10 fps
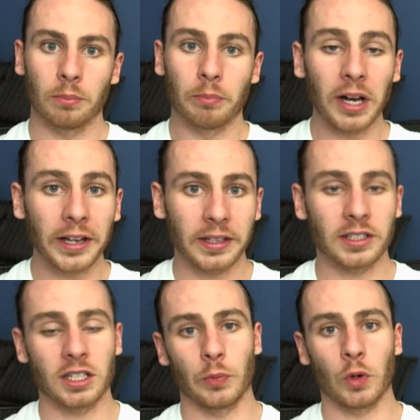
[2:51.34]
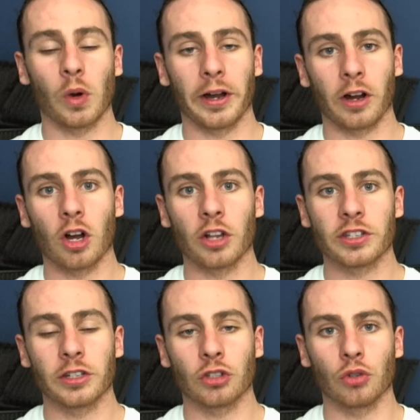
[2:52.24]
but is going to require
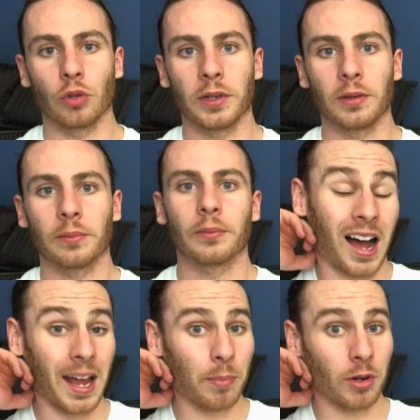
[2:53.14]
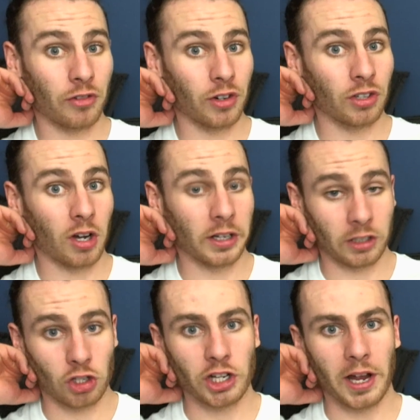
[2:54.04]
constant grooming? I prefer dogs
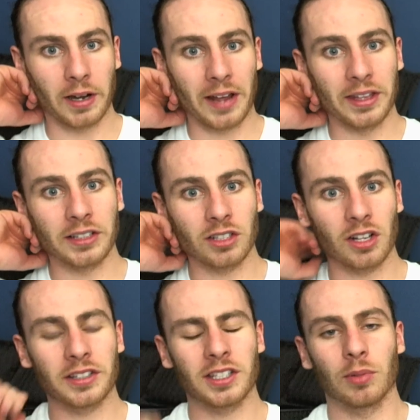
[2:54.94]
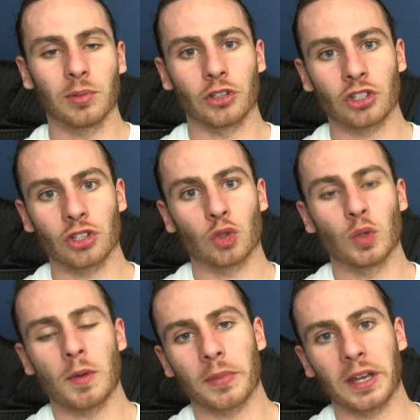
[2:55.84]
that shed. I think it's a lot simpler just to
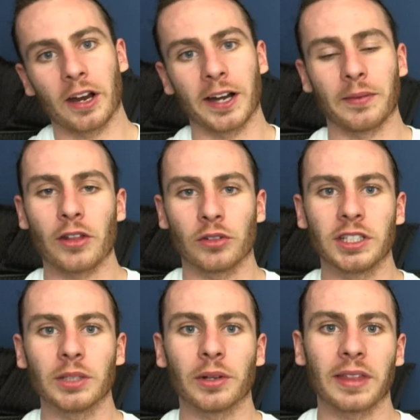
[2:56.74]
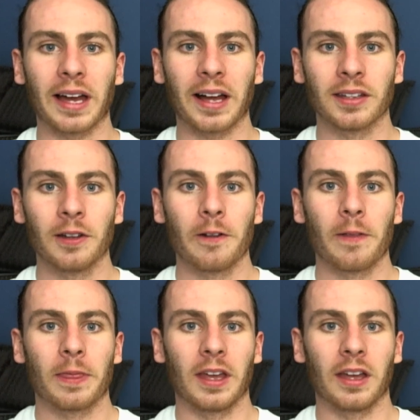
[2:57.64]
sweep up the hair. I'd rather deal with that
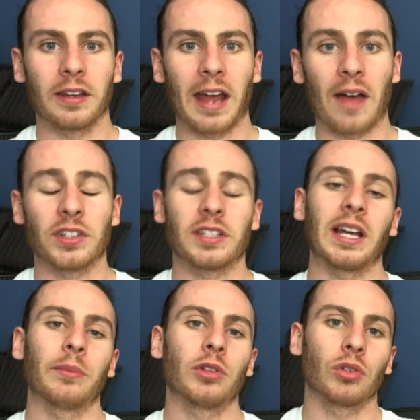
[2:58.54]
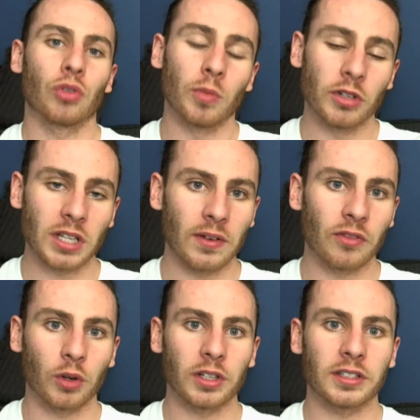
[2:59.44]
than having to take them to the groomers every
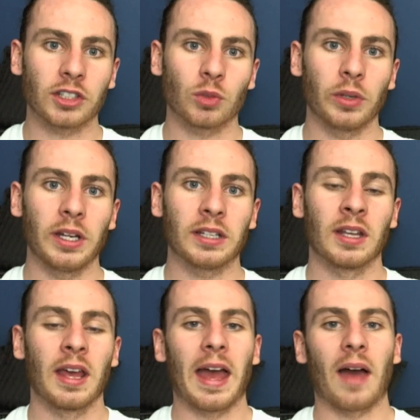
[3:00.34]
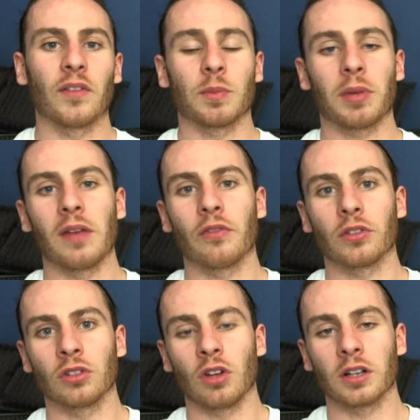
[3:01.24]
4 to 6 weeks, having to pay for
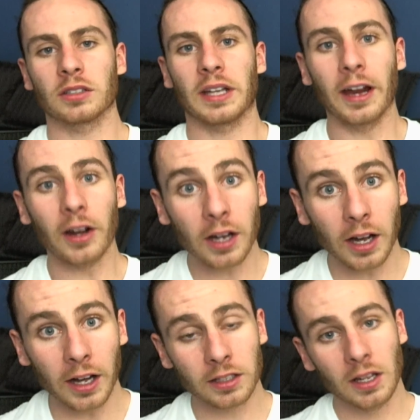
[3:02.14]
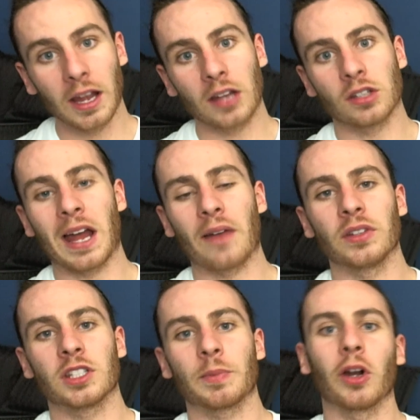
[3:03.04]
the dog's haircut, and then having
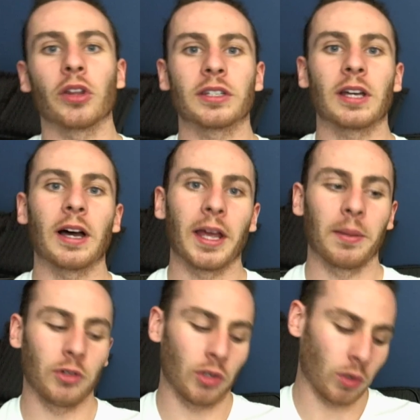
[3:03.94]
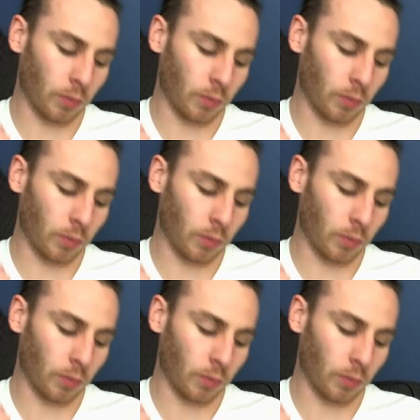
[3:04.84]
to spend all the time, you know,